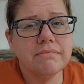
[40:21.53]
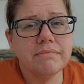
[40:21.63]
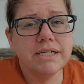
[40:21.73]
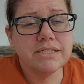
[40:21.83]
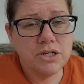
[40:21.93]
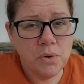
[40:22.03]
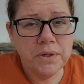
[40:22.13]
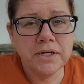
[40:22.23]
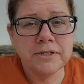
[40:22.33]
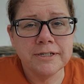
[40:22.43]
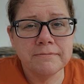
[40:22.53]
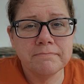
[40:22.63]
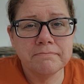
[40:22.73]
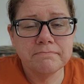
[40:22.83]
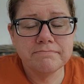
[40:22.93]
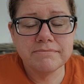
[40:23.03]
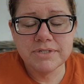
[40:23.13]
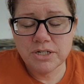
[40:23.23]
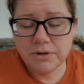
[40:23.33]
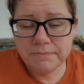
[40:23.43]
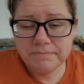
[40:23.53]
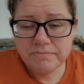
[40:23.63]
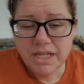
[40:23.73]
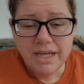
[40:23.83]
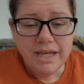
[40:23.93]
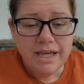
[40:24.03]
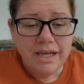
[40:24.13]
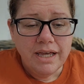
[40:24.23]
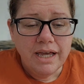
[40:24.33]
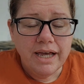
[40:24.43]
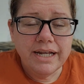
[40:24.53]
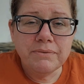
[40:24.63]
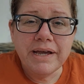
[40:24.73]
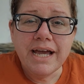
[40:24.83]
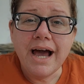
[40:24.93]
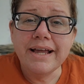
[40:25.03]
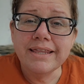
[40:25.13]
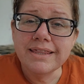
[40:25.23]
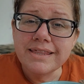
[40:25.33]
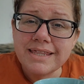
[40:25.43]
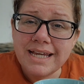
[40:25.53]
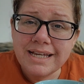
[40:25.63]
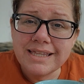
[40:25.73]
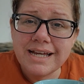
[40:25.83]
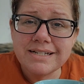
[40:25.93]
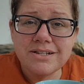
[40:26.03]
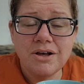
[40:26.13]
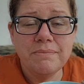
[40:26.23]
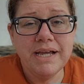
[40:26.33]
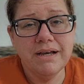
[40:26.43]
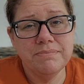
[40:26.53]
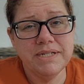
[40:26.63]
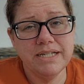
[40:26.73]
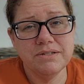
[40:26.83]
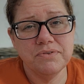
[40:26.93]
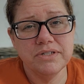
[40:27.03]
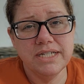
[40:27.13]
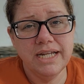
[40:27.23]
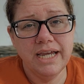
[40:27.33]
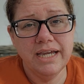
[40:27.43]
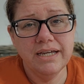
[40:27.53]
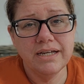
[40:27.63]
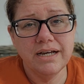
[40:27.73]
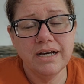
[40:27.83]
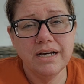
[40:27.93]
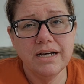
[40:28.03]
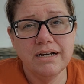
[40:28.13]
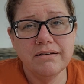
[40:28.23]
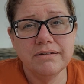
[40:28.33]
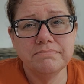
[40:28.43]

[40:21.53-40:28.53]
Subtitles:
it's going good. So anyway, I think that is all my updates for today. I